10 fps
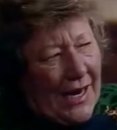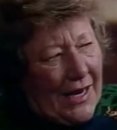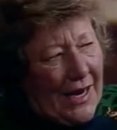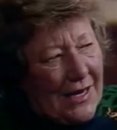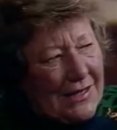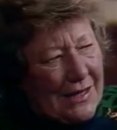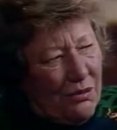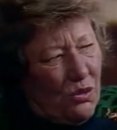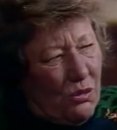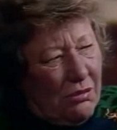And I
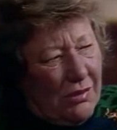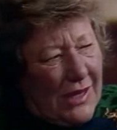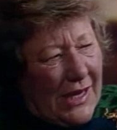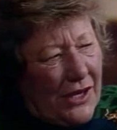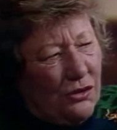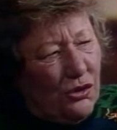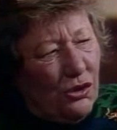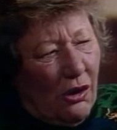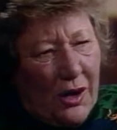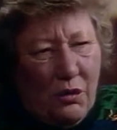said, well, can he do
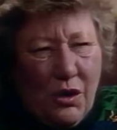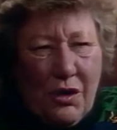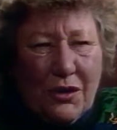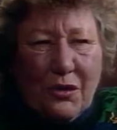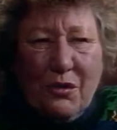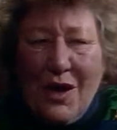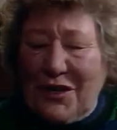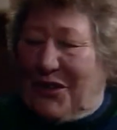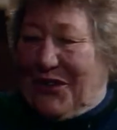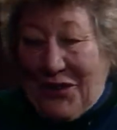yard work or
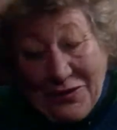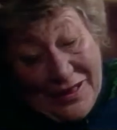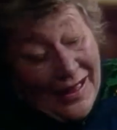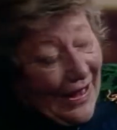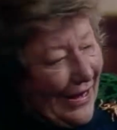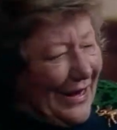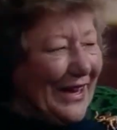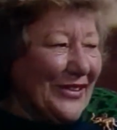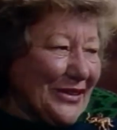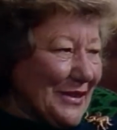what? You know, and
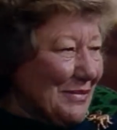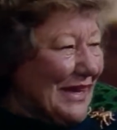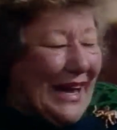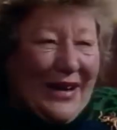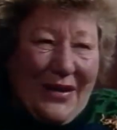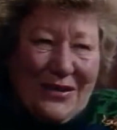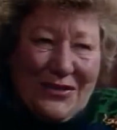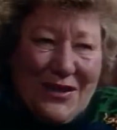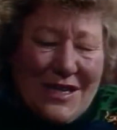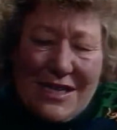they looked at me like I was
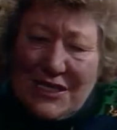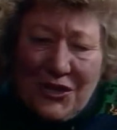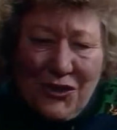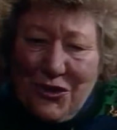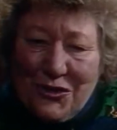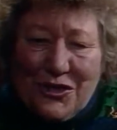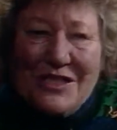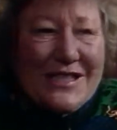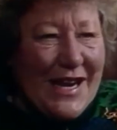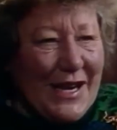crazy. I said, no, you
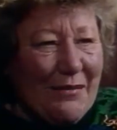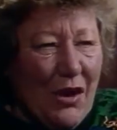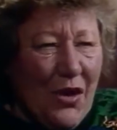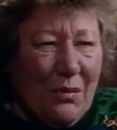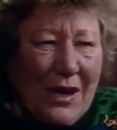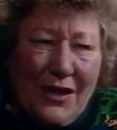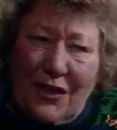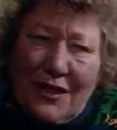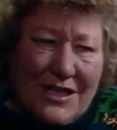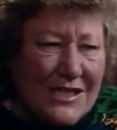just send him home. And I
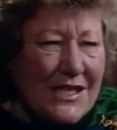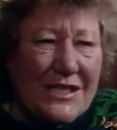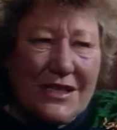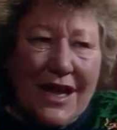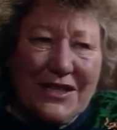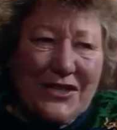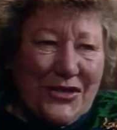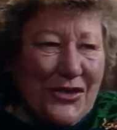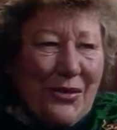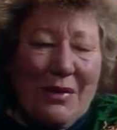thought, this is nuts.
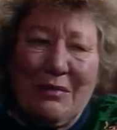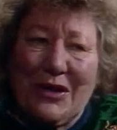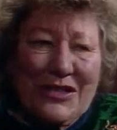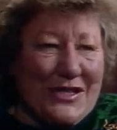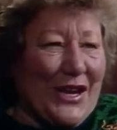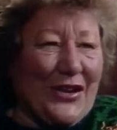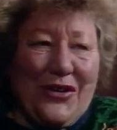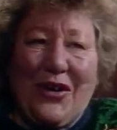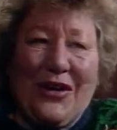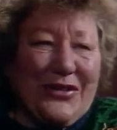She was saying what
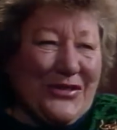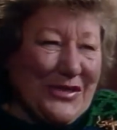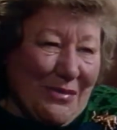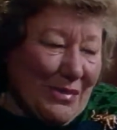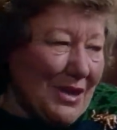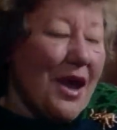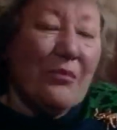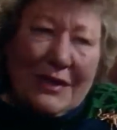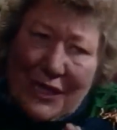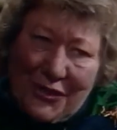most fans would like
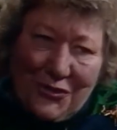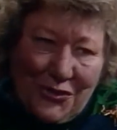to say.